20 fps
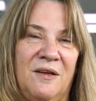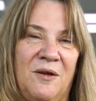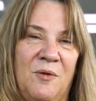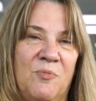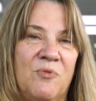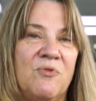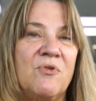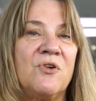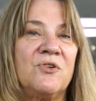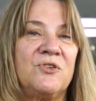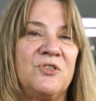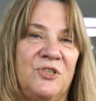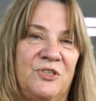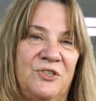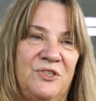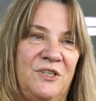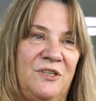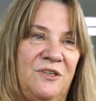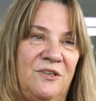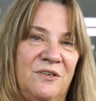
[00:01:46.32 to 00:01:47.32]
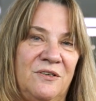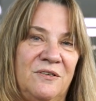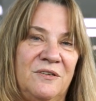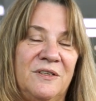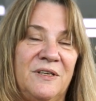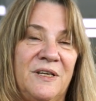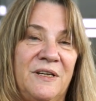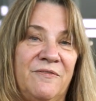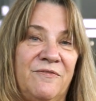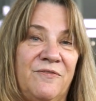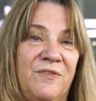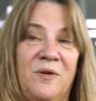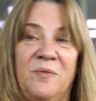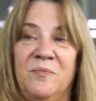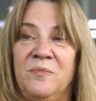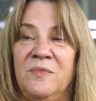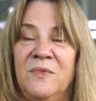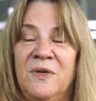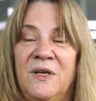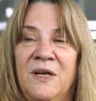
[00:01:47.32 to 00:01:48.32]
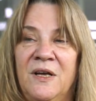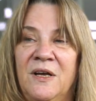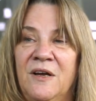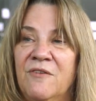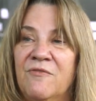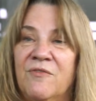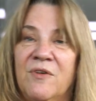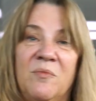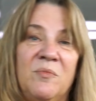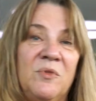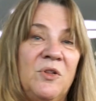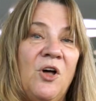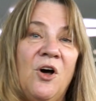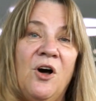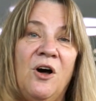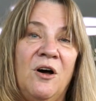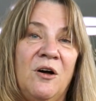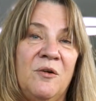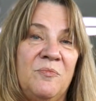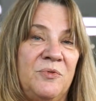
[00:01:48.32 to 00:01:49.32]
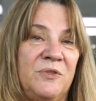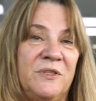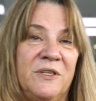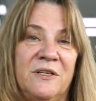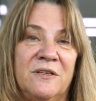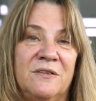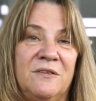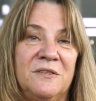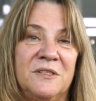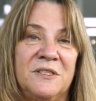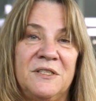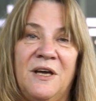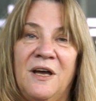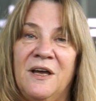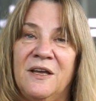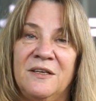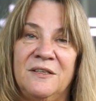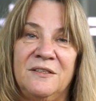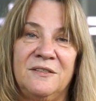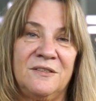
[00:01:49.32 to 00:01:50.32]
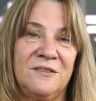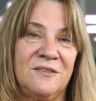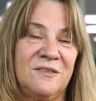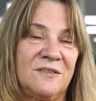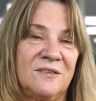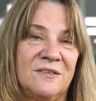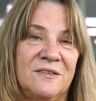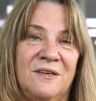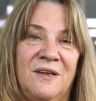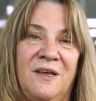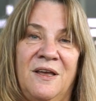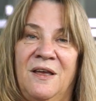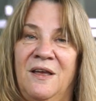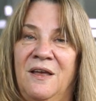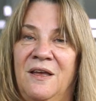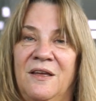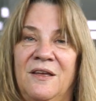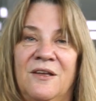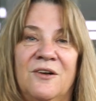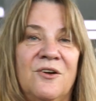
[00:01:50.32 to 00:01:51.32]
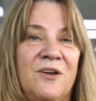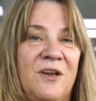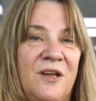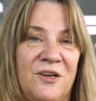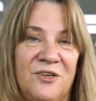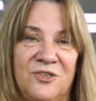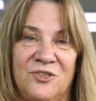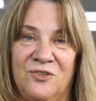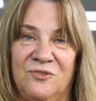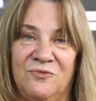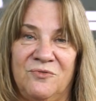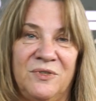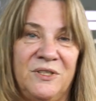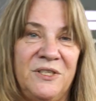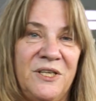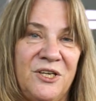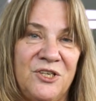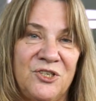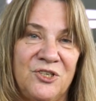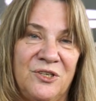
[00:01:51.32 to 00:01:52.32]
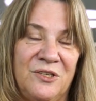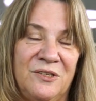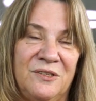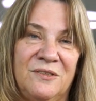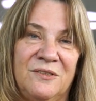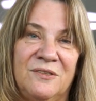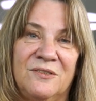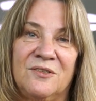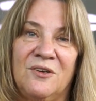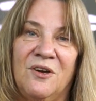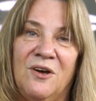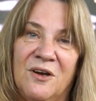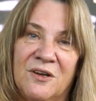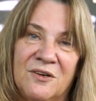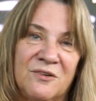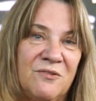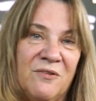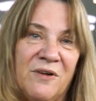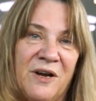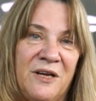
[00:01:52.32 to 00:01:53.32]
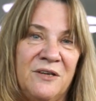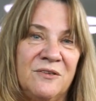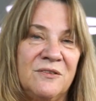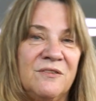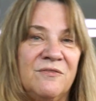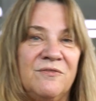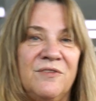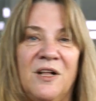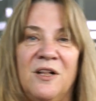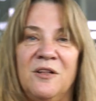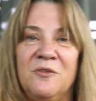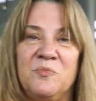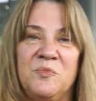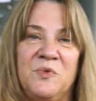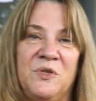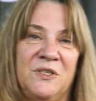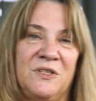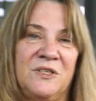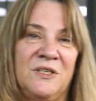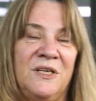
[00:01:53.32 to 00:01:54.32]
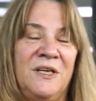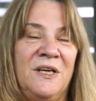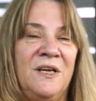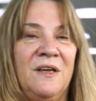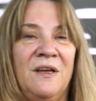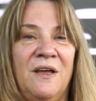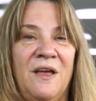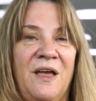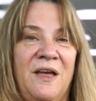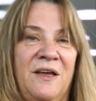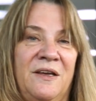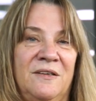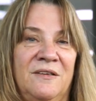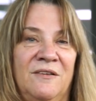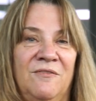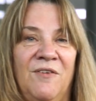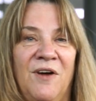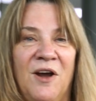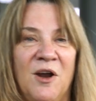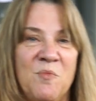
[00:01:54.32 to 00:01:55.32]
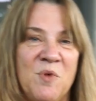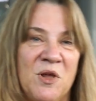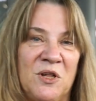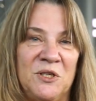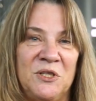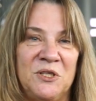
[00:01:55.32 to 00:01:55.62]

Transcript: approaches here from law, political science, international relations, on-ground development, and environmental